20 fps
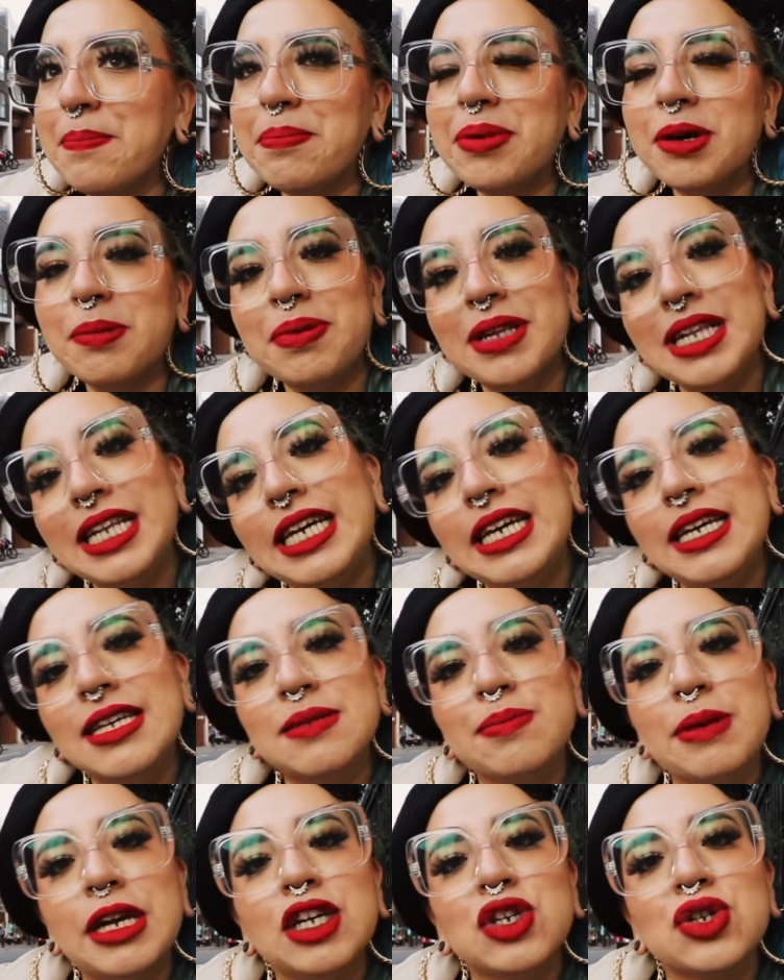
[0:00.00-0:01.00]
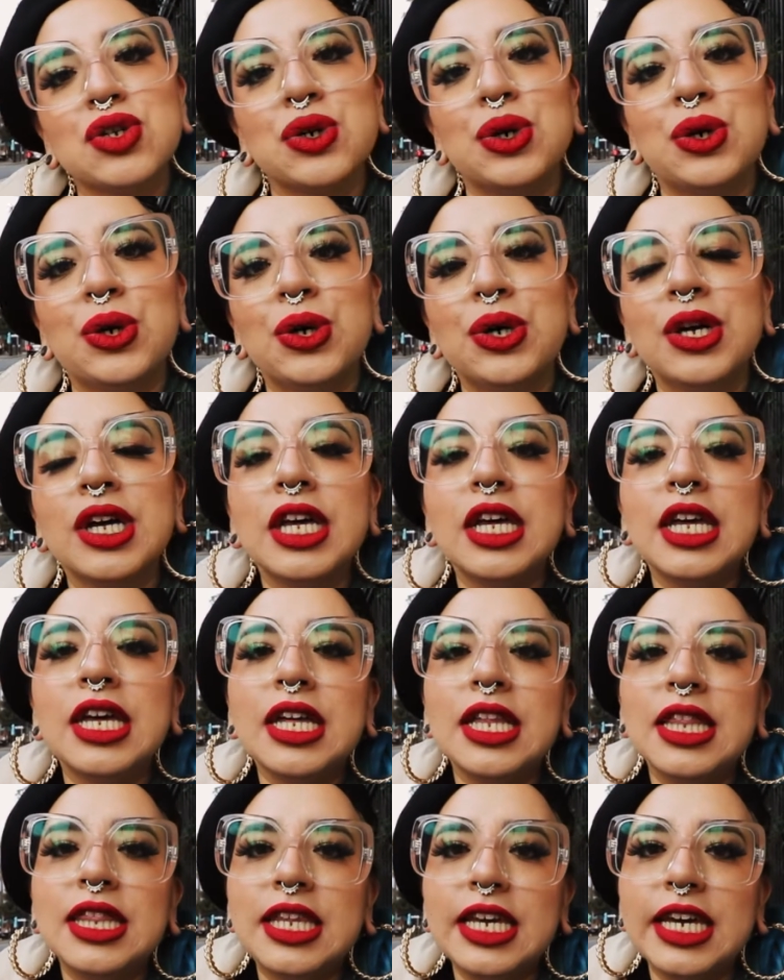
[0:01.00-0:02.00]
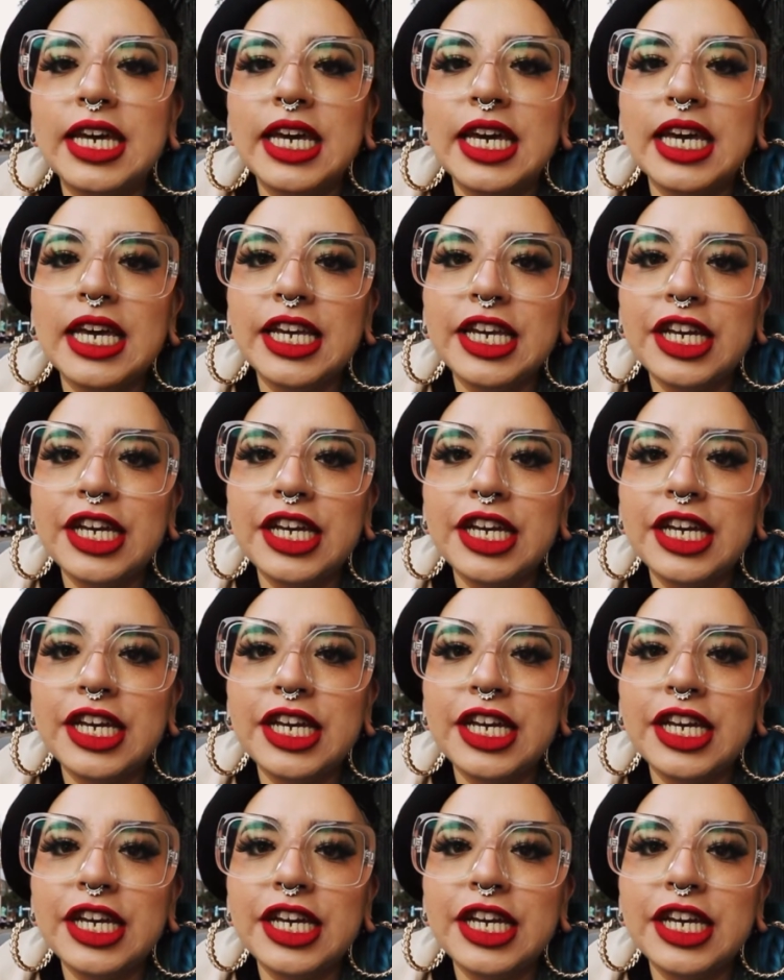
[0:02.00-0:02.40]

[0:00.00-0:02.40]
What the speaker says: But please make sure that,